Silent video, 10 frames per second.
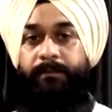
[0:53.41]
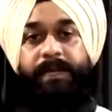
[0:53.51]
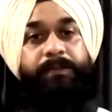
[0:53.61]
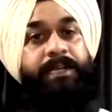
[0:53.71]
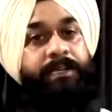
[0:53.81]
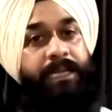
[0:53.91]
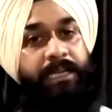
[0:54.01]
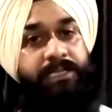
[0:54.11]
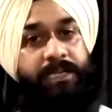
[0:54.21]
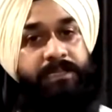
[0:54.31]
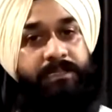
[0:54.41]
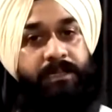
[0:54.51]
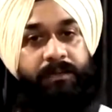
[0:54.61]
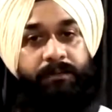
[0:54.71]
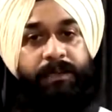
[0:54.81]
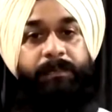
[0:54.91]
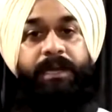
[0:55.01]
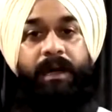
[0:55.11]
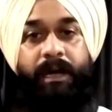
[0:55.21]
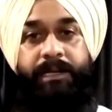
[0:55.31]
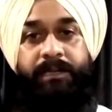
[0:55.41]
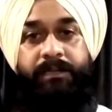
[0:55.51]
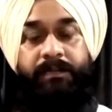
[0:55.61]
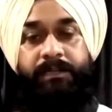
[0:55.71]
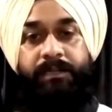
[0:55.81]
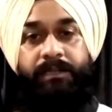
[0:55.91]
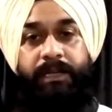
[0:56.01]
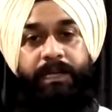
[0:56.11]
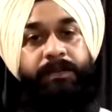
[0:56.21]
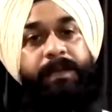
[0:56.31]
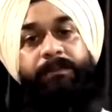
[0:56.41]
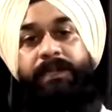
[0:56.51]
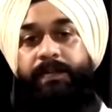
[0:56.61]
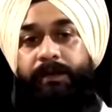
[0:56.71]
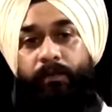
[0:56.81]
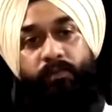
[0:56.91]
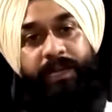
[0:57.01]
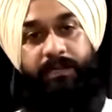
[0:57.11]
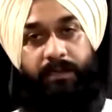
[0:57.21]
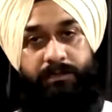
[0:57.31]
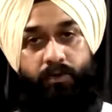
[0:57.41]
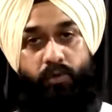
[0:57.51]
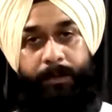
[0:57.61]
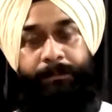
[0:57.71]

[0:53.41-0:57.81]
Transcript: maybe intelligence, maybe height, it may be weight also.